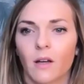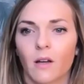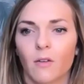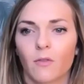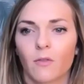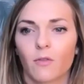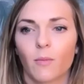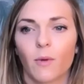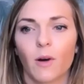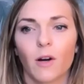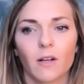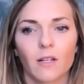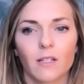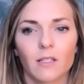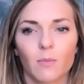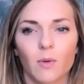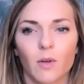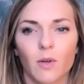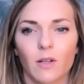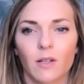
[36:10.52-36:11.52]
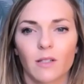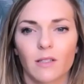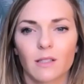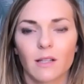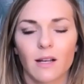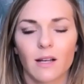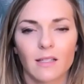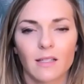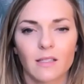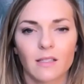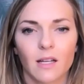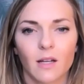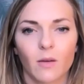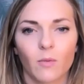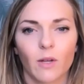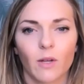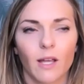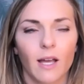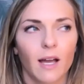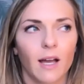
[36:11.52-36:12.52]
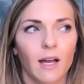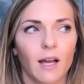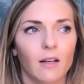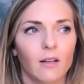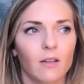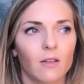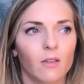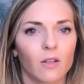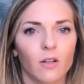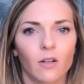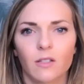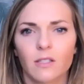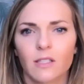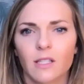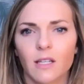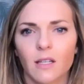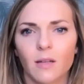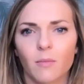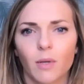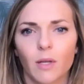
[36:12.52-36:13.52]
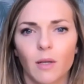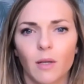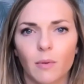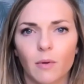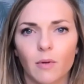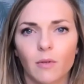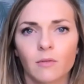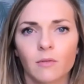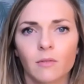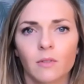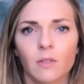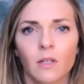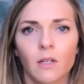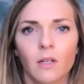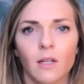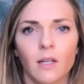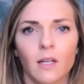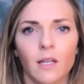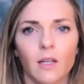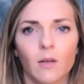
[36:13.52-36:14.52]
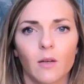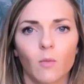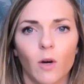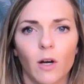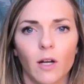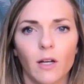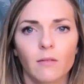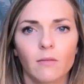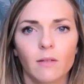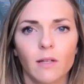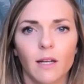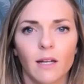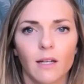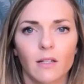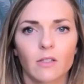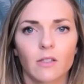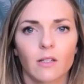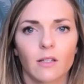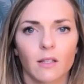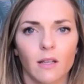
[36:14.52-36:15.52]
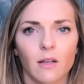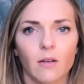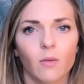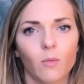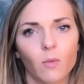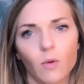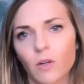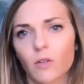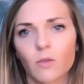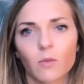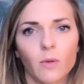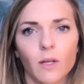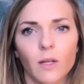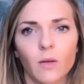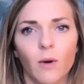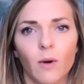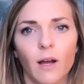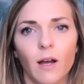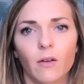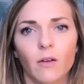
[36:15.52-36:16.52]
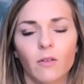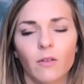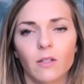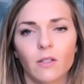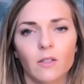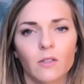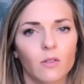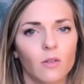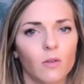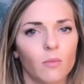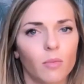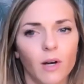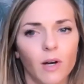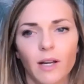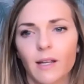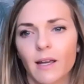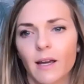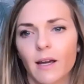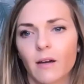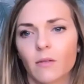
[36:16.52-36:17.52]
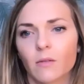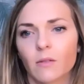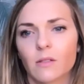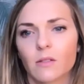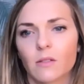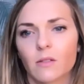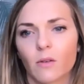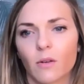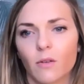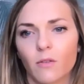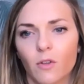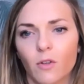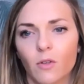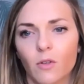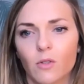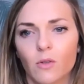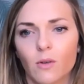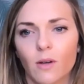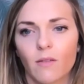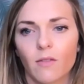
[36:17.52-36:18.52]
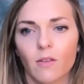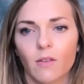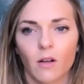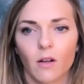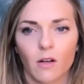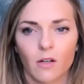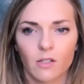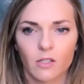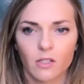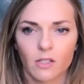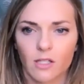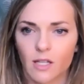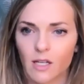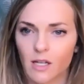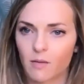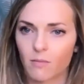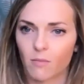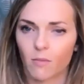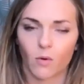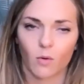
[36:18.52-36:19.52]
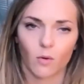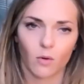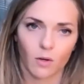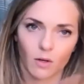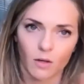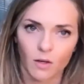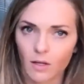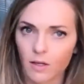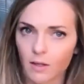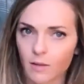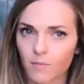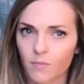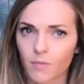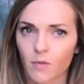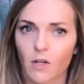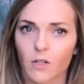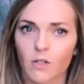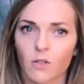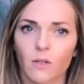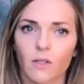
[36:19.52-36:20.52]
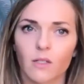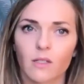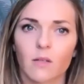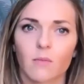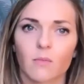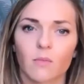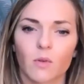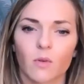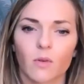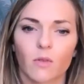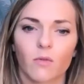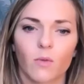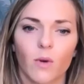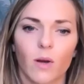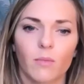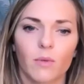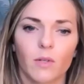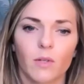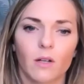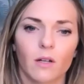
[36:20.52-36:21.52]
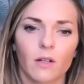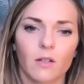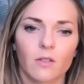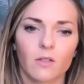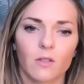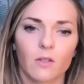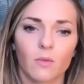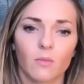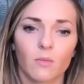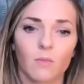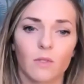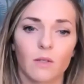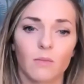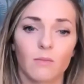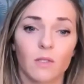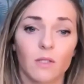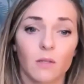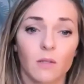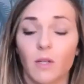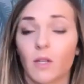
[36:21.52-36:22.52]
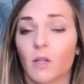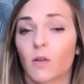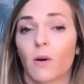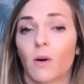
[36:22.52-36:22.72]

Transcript: from our experience last night, we had 30 people in one, and actually it worked really well. You can do the breakouts. So if you do have a large team or are doing some sort of webinar, Zoom seems to be